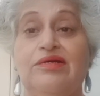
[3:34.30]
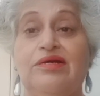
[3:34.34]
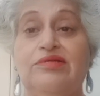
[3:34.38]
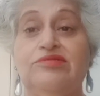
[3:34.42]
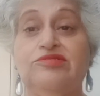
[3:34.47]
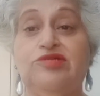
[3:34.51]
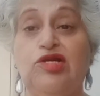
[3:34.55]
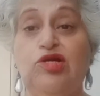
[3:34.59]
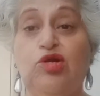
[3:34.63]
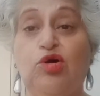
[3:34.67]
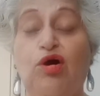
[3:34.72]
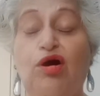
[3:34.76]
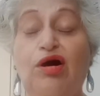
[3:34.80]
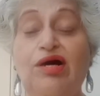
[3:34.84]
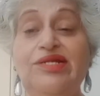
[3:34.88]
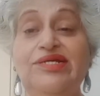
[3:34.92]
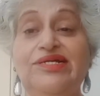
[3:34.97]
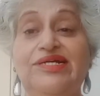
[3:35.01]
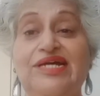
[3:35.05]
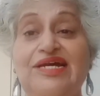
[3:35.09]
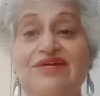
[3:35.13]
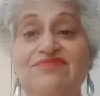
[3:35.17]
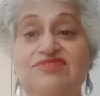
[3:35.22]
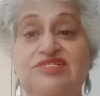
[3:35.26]
the Lord
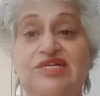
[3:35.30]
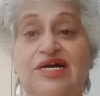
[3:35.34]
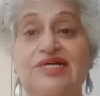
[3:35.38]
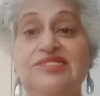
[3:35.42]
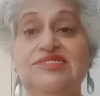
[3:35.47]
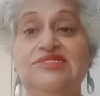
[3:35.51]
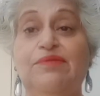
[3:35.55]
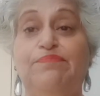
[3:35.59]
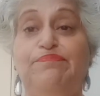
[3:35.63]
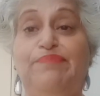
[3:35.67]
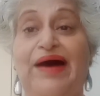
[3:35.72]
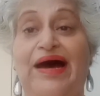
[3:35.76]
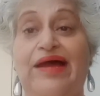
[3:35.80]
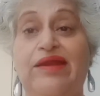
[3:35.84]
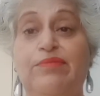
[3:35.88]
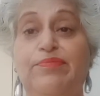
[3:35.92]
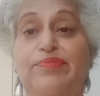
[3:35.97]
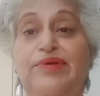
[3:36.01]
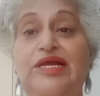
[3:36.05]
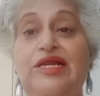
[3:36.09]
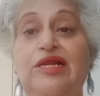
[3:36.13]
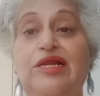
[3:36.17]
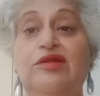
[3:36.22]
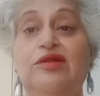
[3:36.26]
gives us the
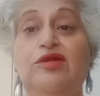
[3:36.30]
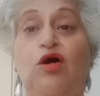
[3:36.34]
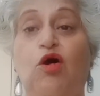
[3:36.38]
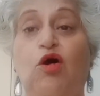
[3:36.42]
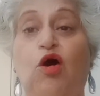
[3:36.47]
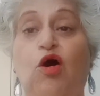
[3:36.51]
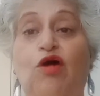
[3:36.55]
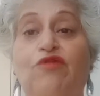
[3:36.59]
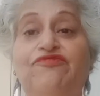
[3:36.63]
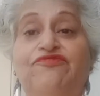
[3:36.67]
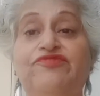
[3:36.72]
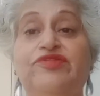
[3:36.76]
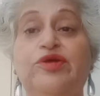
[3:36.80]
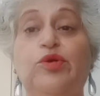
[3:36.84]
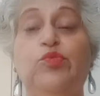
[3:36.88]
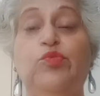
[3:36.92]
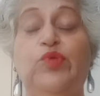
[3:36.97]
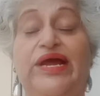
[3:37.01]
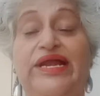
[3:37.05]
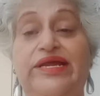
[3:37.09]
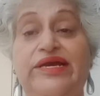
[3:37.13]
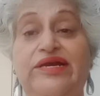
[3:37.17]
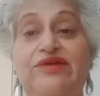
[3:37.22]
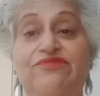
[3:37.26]
parable of the
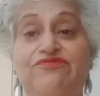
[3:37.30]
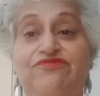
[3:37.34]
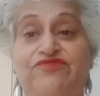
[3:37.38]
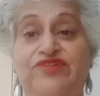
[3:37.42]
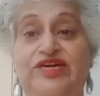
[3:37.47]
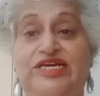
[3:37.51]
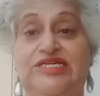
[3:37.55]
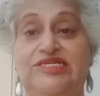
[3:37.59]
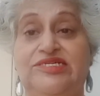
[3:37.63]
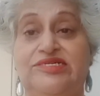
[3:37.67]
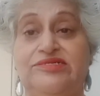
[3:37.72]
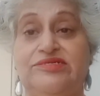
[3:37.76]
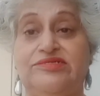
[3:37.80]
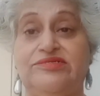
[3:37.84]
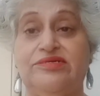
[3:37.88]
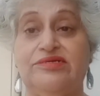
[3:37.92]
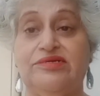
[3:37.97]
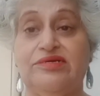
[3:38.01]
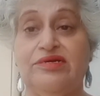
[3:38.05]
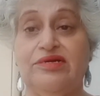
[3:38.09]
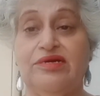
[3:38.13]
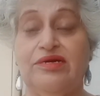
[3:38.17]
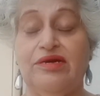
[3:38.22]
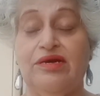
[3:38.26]
wedding feast,
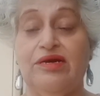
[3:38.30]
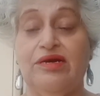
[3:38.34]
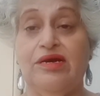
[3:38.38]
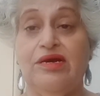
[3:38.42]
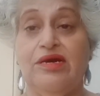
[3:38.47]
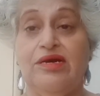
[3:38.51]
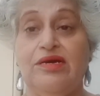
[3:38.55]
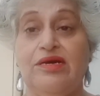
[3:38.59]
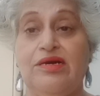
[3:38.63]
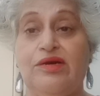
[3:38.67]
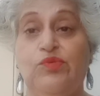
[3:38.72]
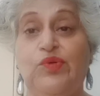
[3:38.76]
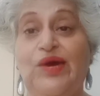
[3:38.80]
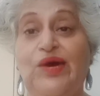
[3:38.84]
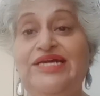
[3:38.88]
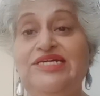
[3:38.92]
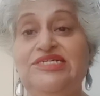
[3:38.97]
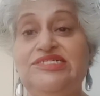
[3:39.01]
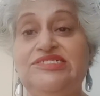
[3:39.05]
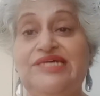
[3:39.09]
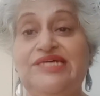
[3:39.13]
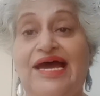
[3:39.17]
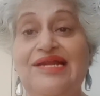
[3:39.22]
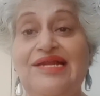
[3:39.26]
where he
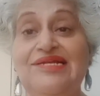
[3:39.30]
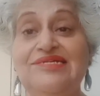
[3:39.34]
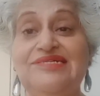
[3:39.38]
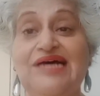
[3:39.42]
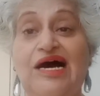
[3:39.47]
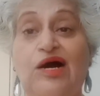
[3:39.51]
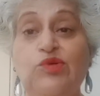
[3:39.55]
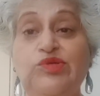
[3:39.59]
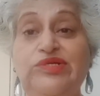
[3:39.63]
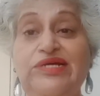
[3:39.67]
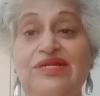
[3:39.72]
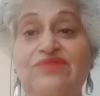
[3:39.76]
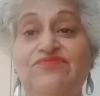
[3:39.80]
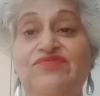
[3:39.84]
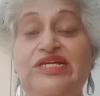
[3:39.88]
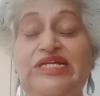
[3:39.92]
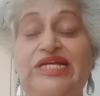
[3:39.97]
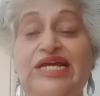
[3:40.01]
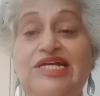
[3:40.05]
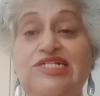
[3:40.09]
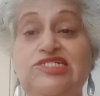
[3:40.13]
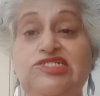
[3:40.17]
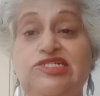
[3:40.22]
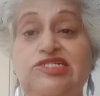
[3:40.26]
sends out
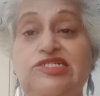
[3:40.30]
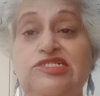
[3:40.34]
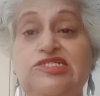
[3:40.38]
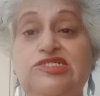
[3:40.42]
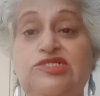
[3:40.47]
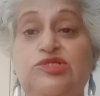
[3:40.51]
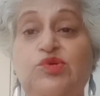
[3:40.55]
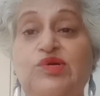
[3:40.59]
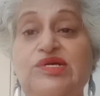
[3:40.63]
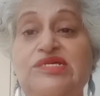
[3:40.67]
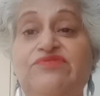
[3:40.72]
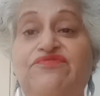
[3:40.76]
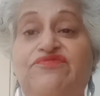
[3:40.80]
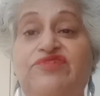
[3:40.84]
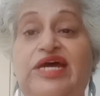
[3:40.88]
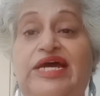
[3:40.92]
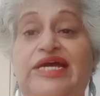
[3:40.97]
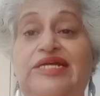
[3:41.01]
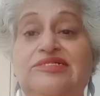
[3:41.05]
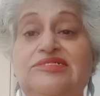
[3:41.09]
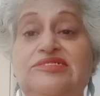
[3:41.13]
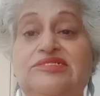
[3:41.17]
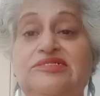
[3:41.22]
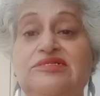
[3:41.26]
invitations to his
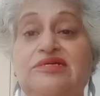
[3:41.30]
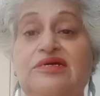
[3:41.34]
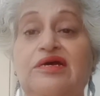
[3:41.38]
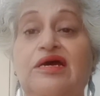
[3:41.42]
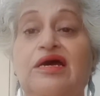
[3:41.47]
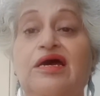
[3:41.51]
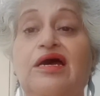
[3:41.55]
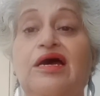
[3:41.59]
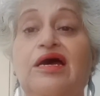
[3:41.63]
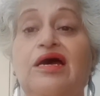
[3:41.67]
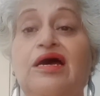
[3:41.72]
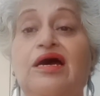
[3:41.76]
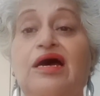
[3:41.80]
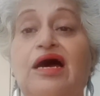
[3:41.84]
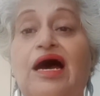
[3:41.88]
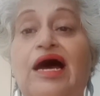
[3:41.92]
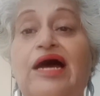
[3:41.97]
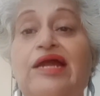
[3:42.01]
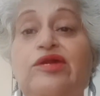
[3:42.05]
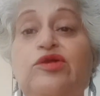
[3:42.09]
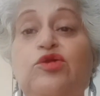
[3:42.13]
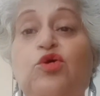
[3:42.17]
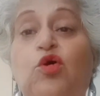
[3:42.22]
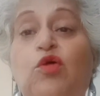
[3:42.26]
friends
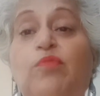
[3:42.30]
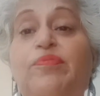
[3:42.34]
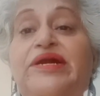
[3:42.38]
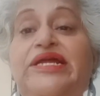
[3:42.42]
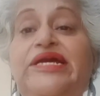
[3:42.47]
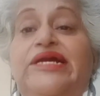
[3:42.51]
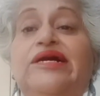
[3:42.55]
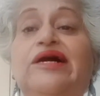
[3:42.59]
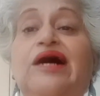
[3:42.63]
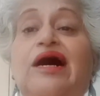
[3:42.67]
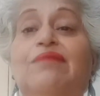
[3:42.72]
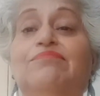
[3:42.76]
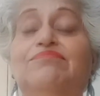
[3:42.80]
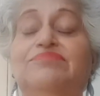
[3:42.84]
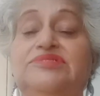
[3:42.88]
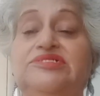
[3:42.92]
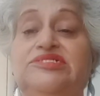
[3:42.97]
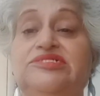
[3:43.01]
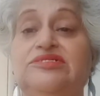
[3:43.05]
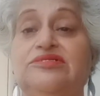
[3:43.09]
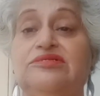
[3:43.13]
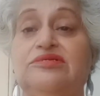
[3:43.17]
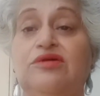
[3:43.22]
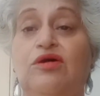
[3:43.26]
and nobody comes.
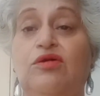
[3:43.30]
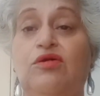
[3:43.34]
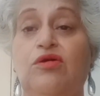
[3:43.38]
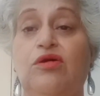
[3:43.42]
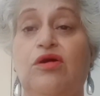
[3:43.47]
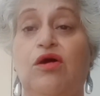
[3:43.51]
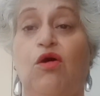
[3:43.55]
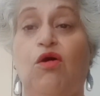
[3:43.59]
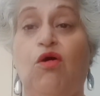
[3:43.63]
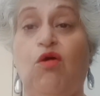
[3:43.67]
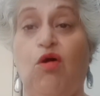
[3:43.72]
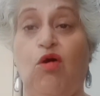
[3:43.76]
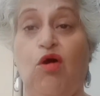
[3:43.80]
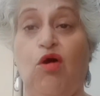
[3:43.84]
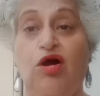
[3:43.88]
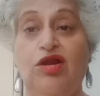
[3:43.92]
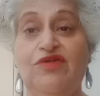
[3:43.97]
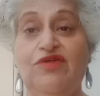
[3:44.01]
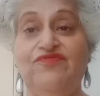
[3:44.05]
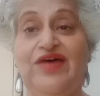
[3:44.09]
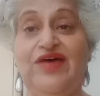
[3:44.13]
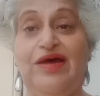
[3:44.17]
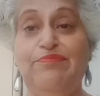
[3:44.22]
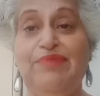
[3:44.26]
All
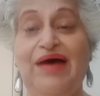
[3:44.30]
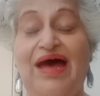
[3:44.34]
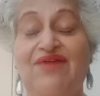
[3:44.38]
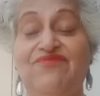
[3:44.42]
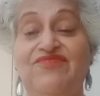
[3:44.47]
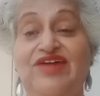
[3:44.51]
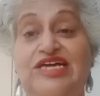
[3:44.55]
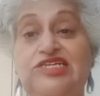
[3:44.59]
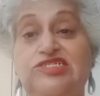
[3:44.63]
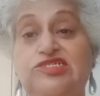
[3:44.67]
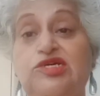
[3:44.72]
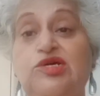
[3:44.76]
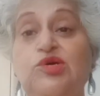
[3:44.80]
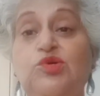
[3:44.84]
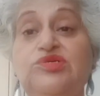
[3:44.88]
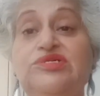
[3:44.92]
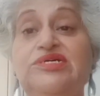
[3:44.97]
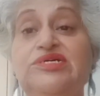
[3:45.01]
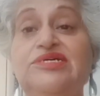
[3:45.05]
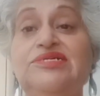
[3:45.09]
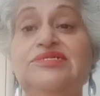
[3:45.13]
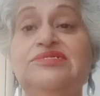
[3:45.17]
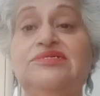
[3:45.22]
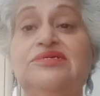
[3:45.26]
of them have
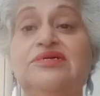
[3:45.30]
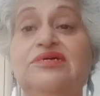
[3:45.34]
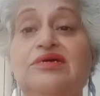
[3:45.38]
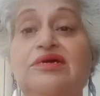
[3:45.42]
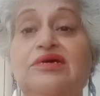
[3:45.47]
excuses.